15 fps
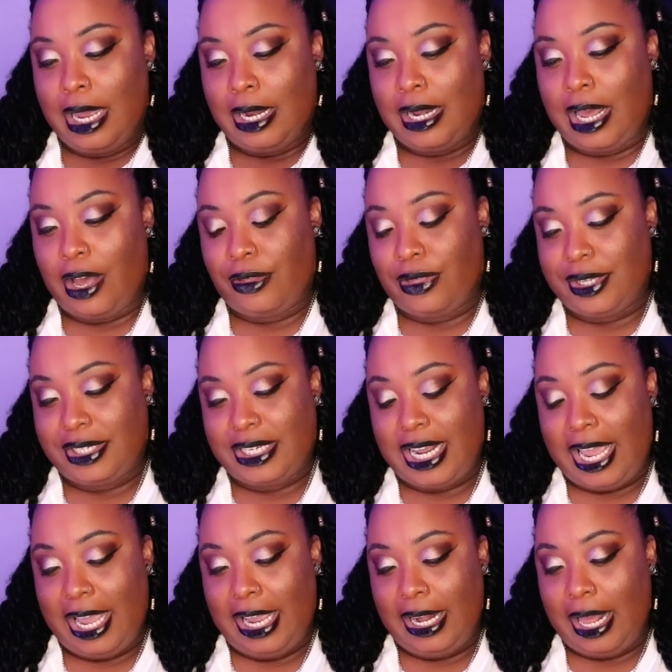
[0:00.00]
Now the
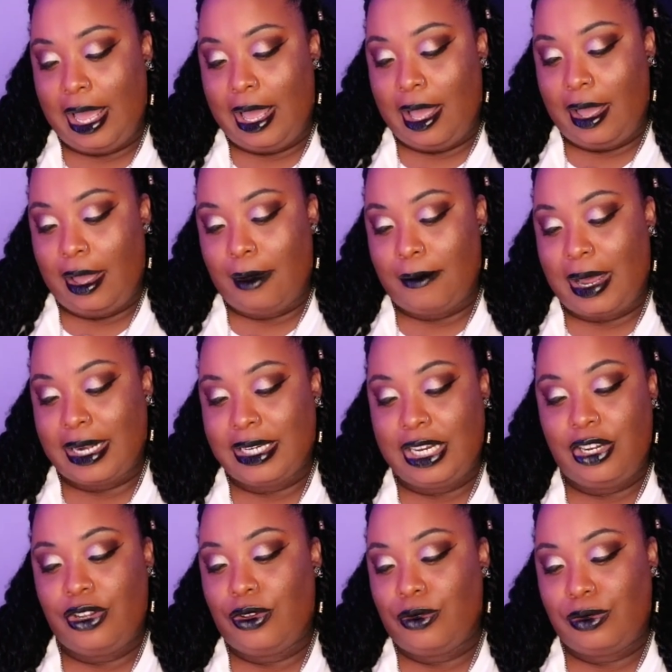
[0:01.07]
date, I
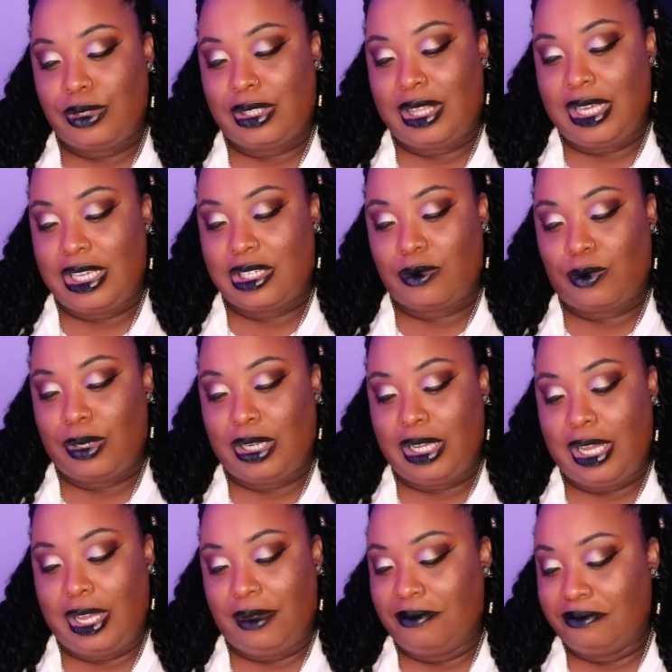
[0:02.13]
didn't use this
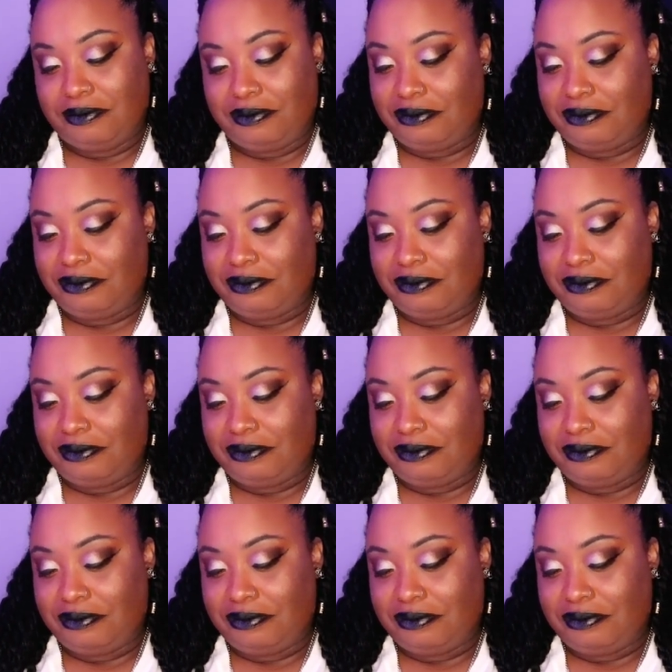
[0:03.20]
really.